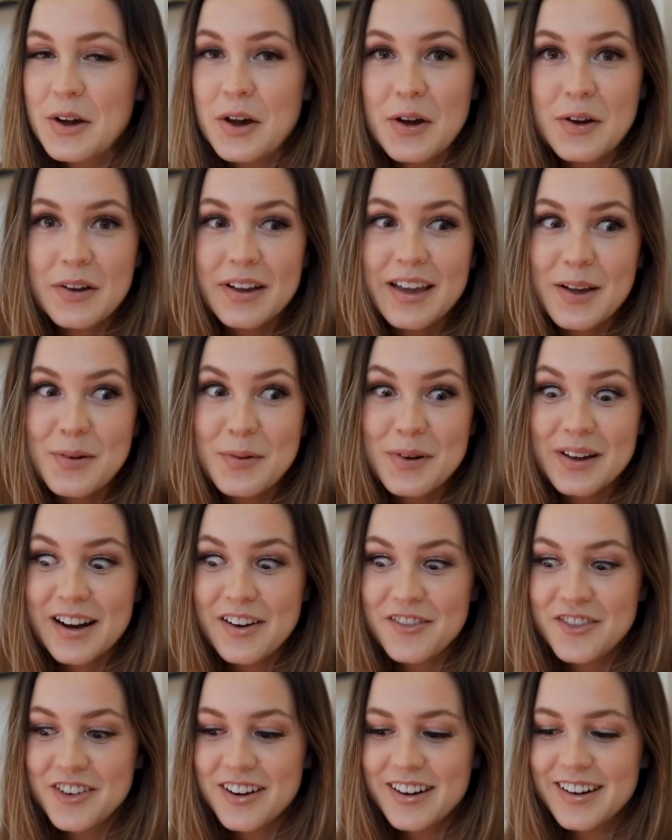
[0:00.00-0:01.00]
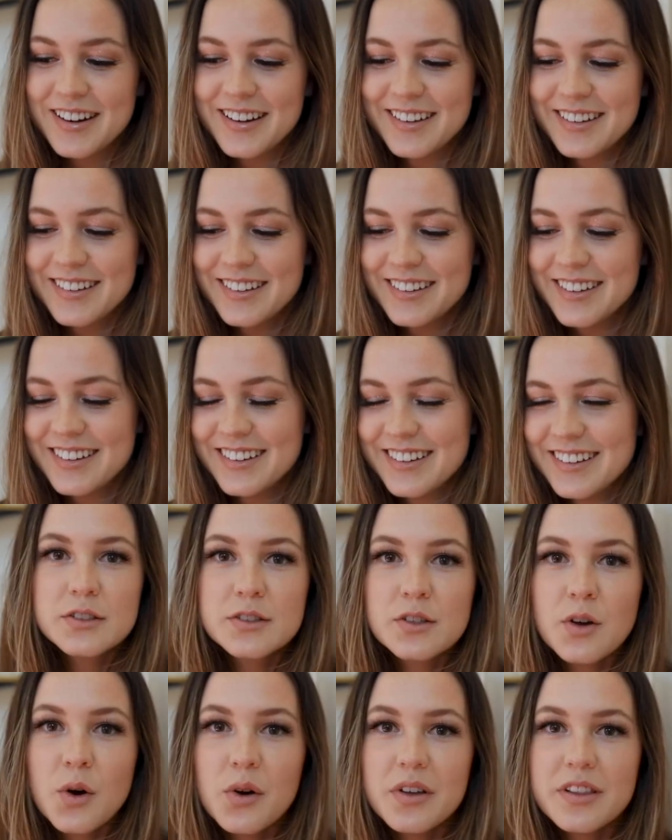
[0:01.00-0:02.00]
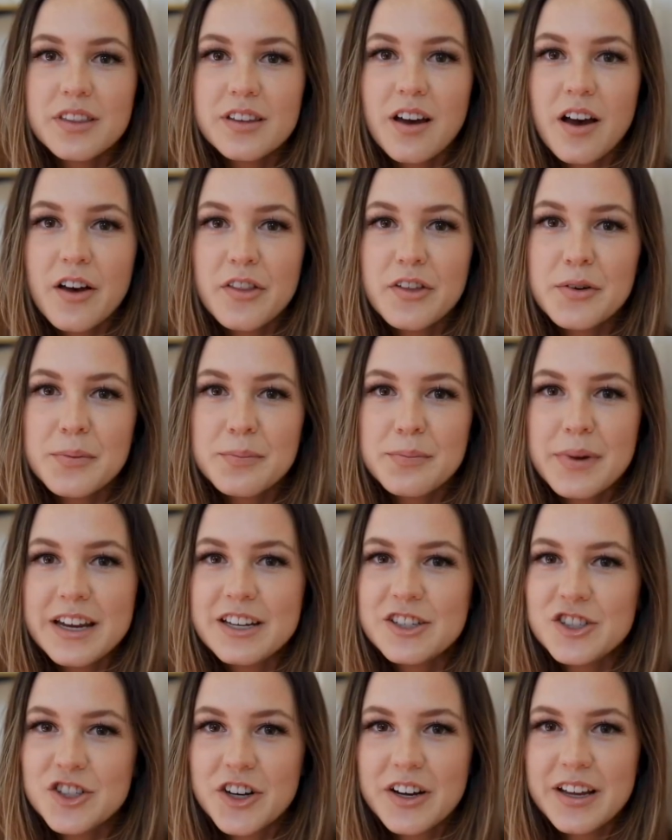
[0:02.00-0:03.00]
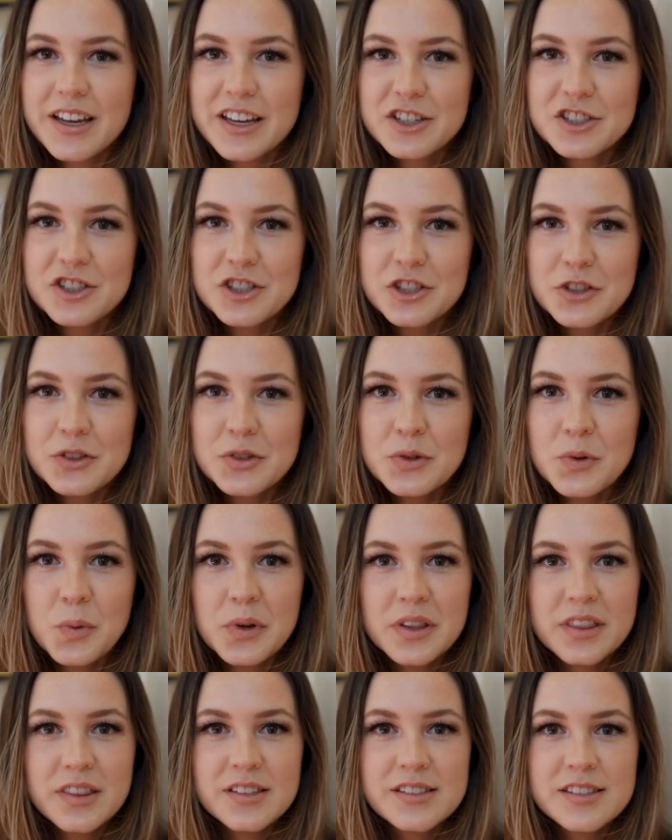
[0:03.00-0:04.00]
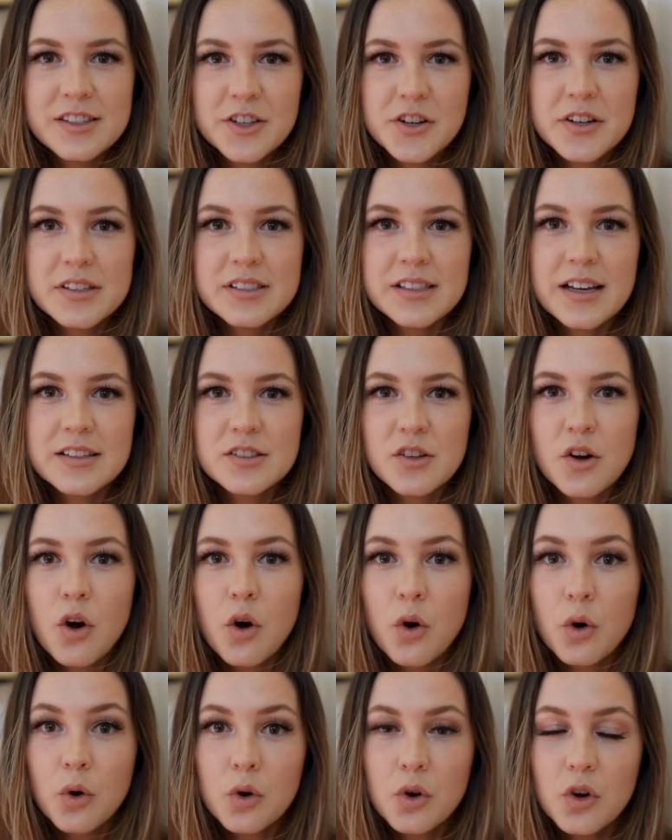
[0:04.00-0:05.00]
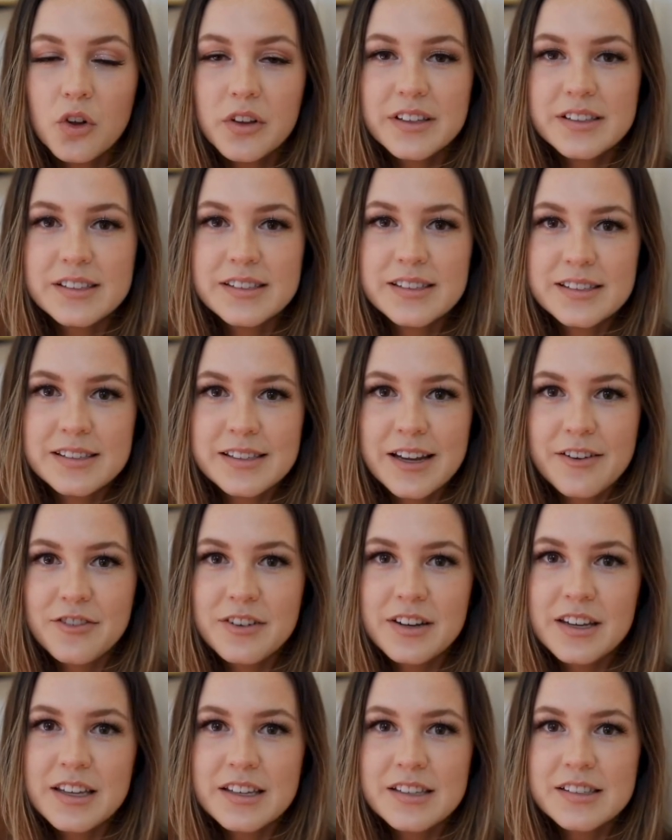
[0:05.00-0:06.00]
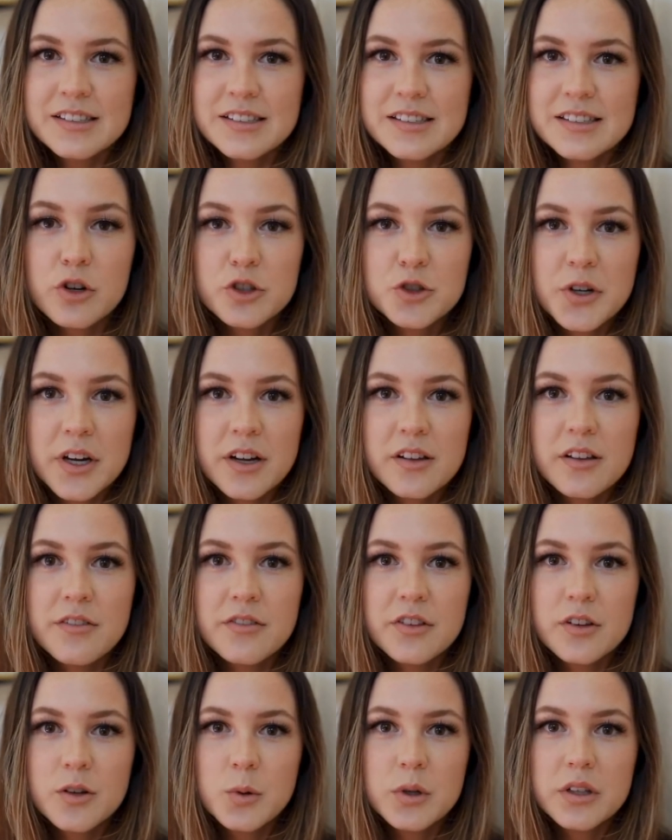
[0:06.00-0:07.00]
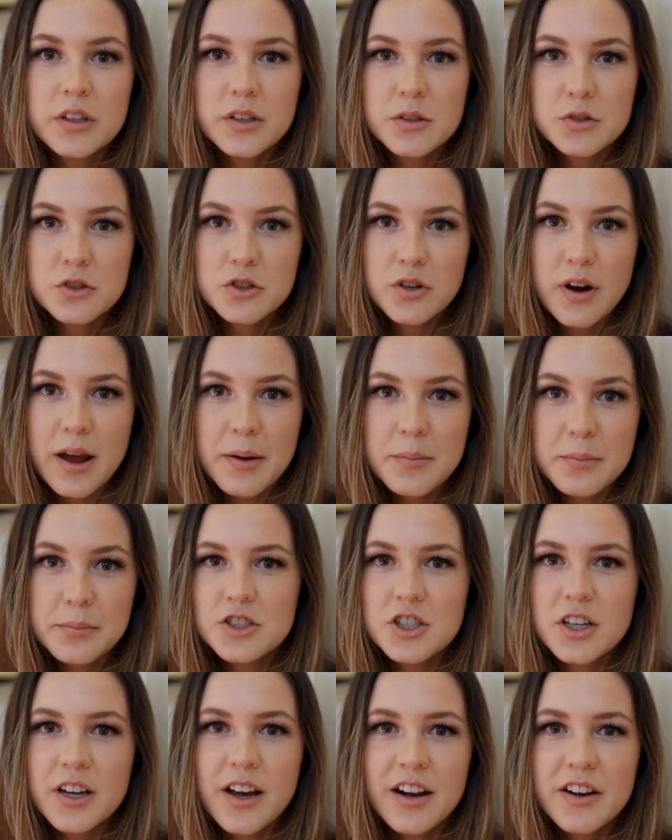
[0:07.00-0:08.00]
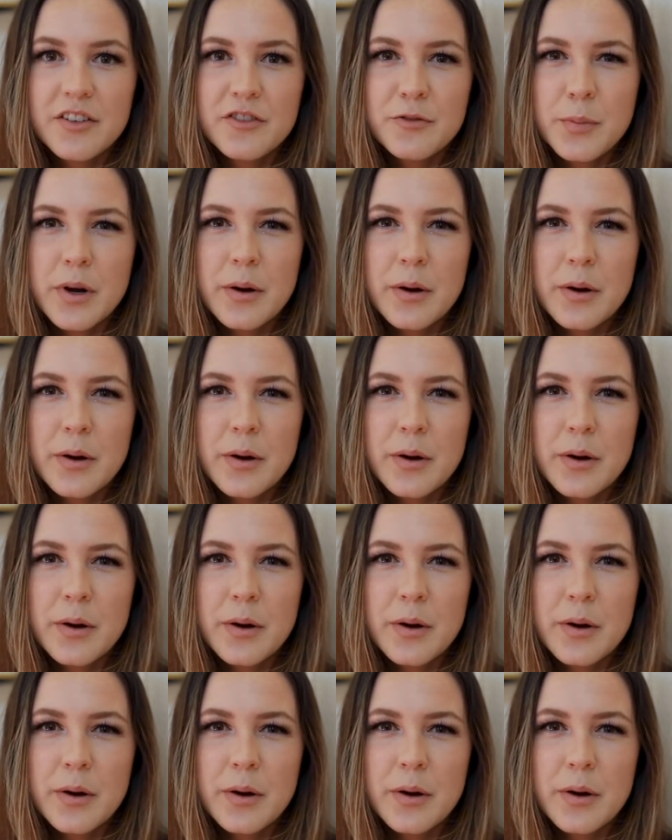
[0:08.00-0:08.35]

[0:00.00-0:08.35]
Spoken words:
okay, whatever. So the other major issue with the series as a whole is Stephanie's portrayal of the Quileute tribe. She kind of